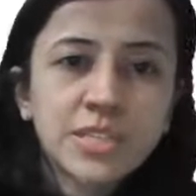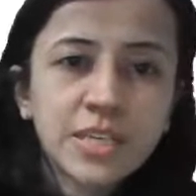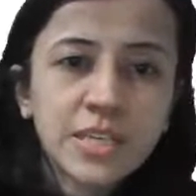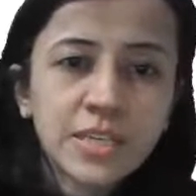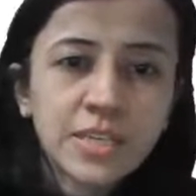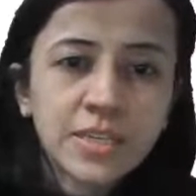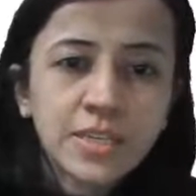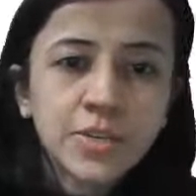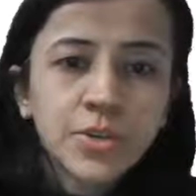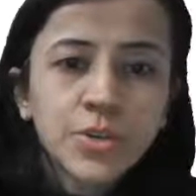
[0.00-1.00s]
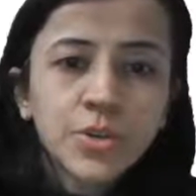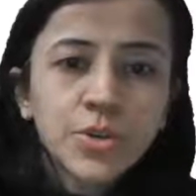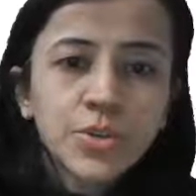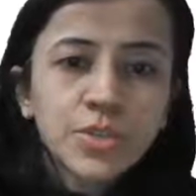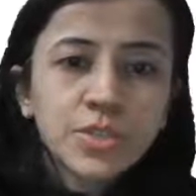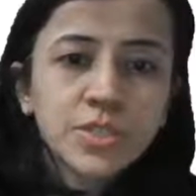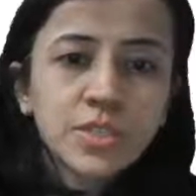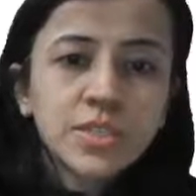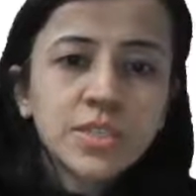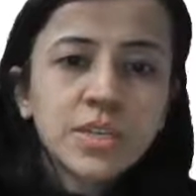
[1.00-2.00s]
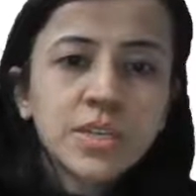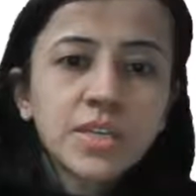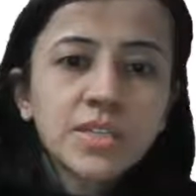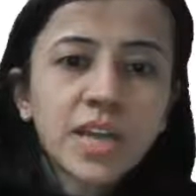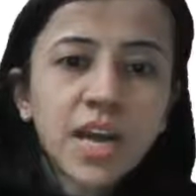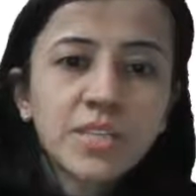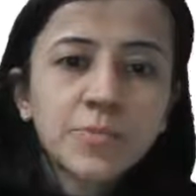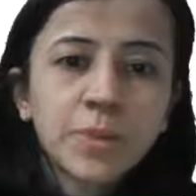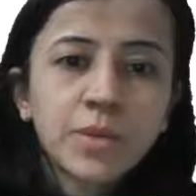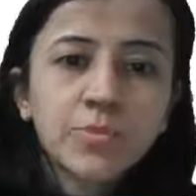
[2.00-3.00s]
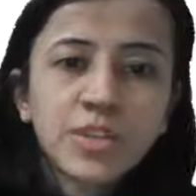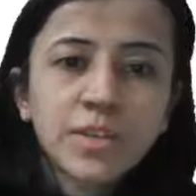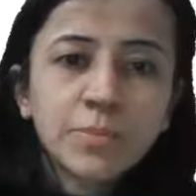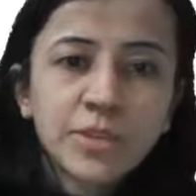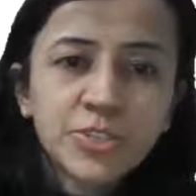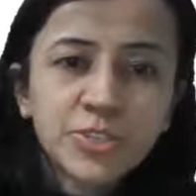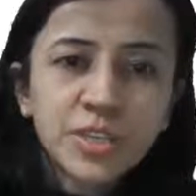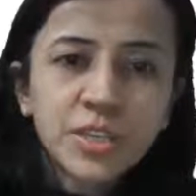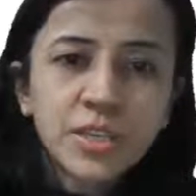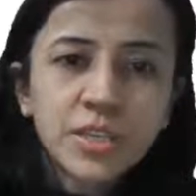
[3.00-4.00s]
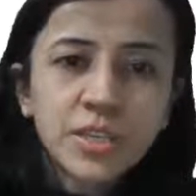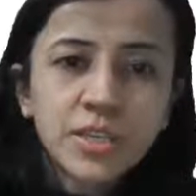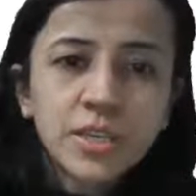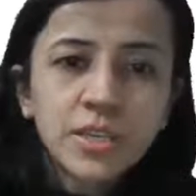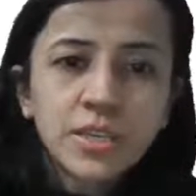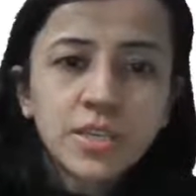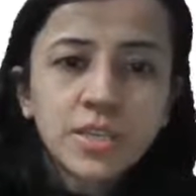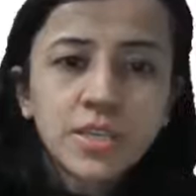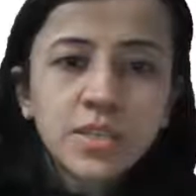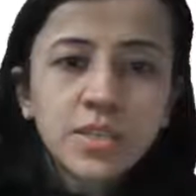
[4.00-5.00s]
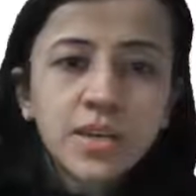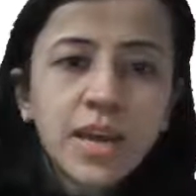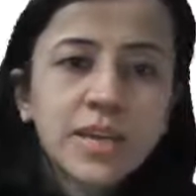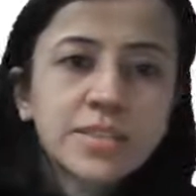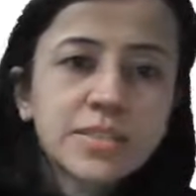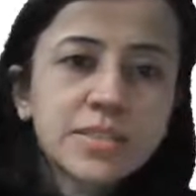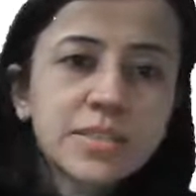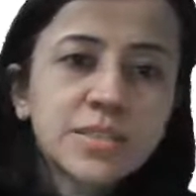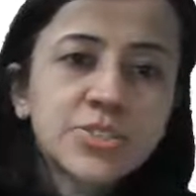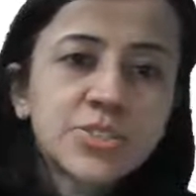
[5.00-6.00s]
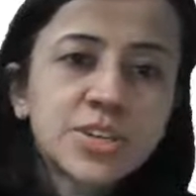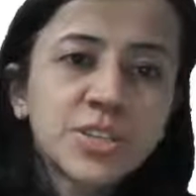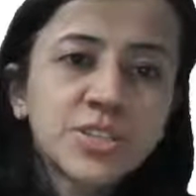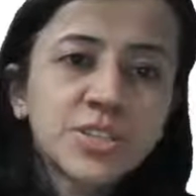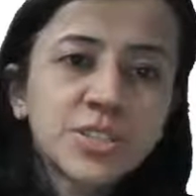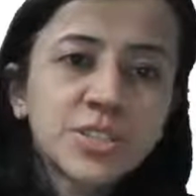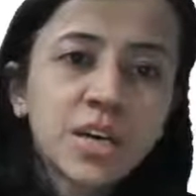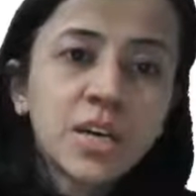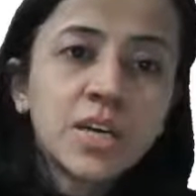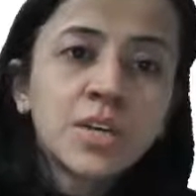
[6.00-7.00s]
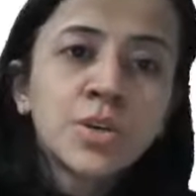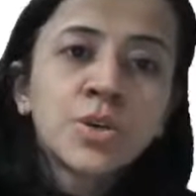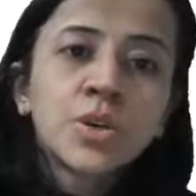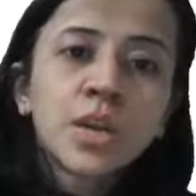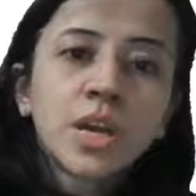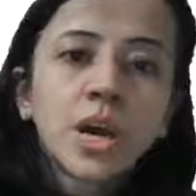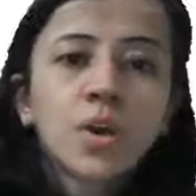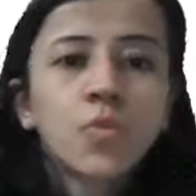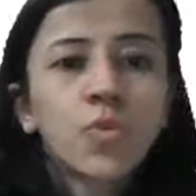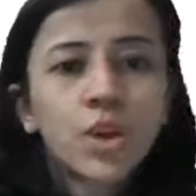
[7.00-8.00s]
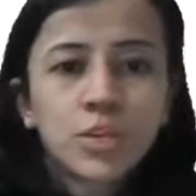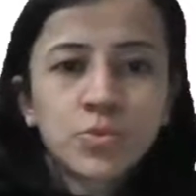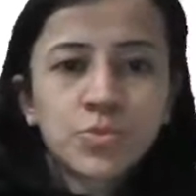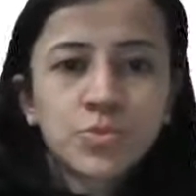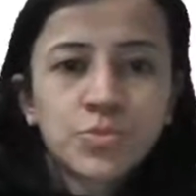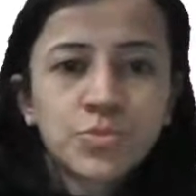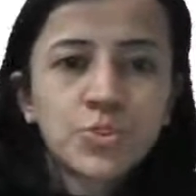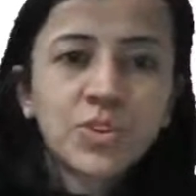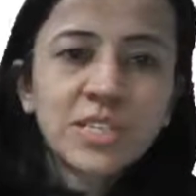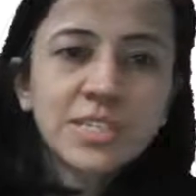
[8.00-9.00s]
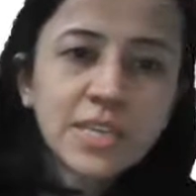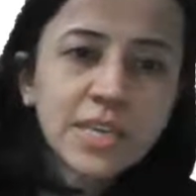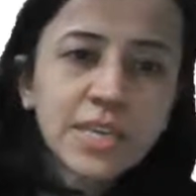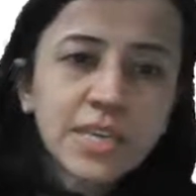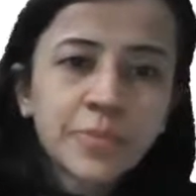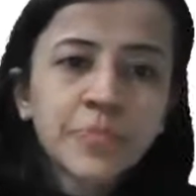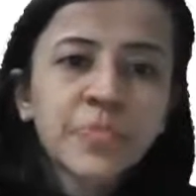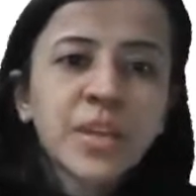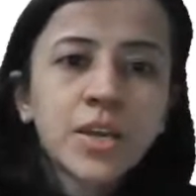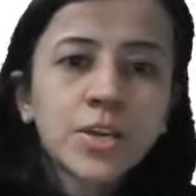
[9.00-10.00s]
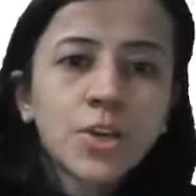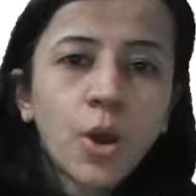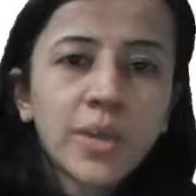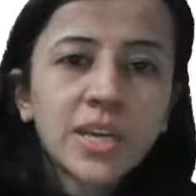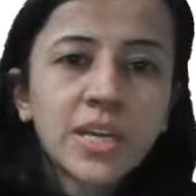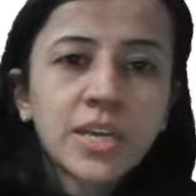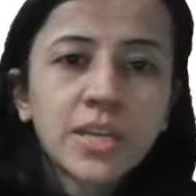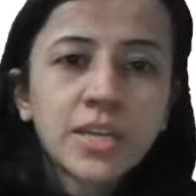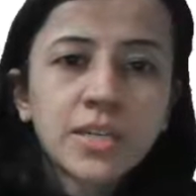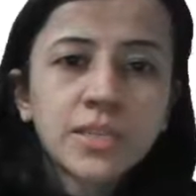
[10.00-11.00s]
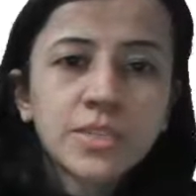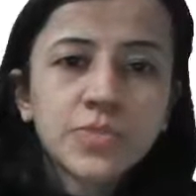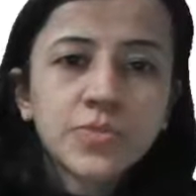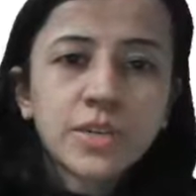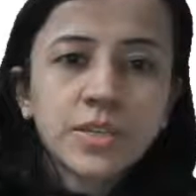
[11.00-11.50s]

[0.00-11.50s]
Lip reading: here. This is transpulmonary pressure here, and this is change in the lung volume. You can see here, normally here this one,